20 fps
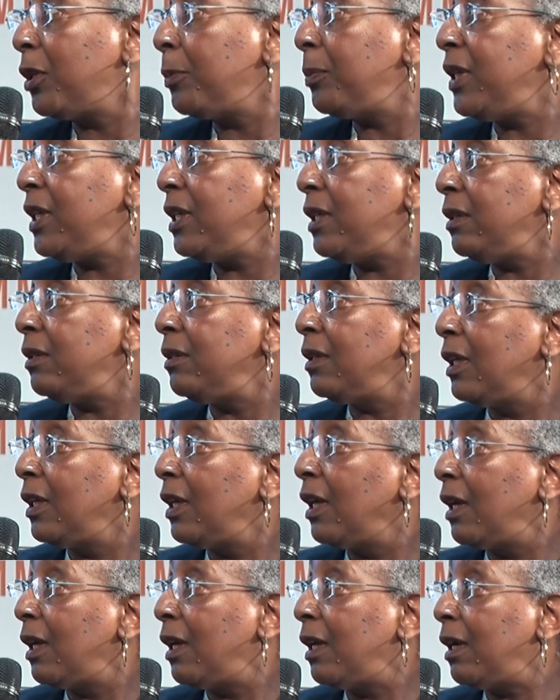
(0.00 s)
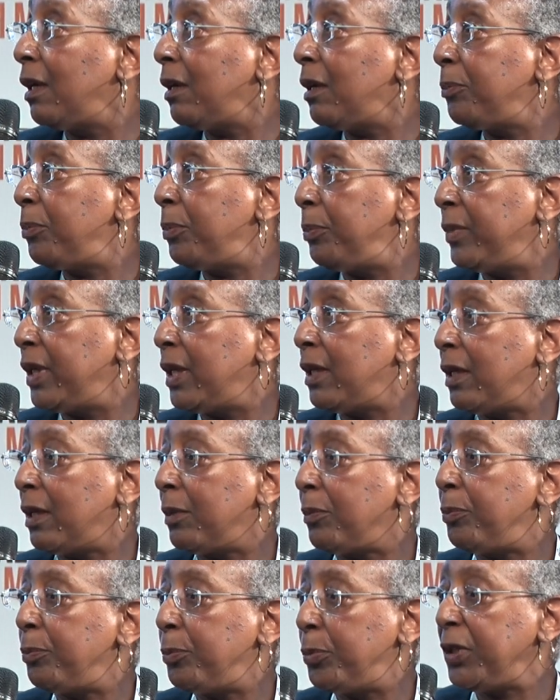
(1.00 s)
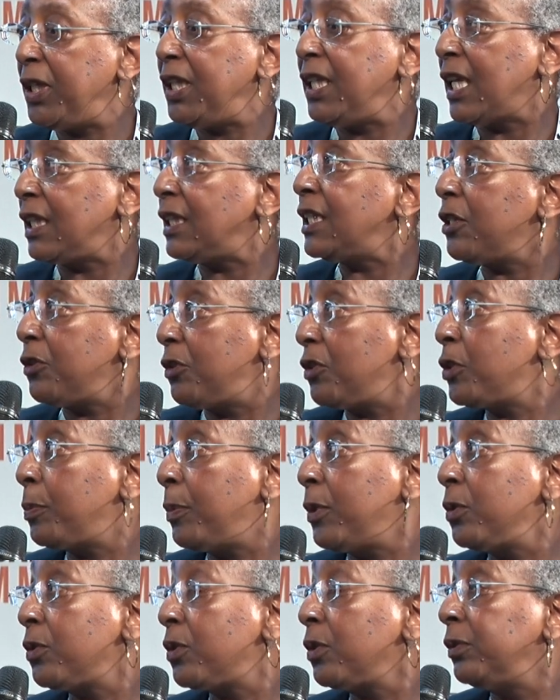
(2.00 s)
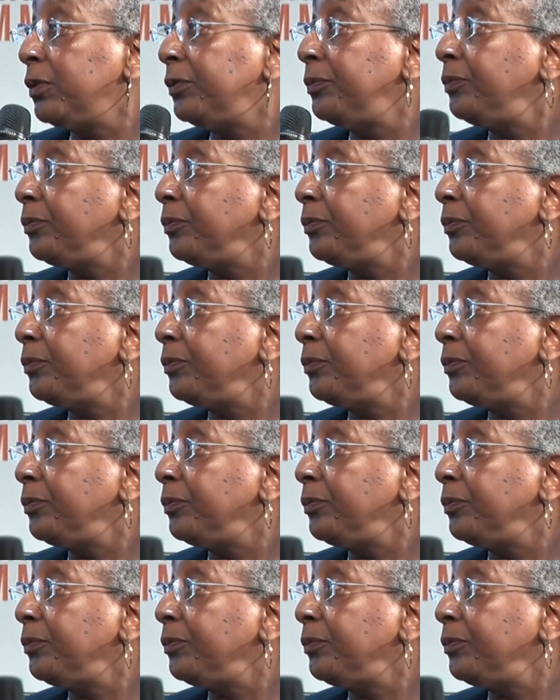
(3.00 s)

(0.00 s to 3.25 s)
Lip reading: be putting at their disposal.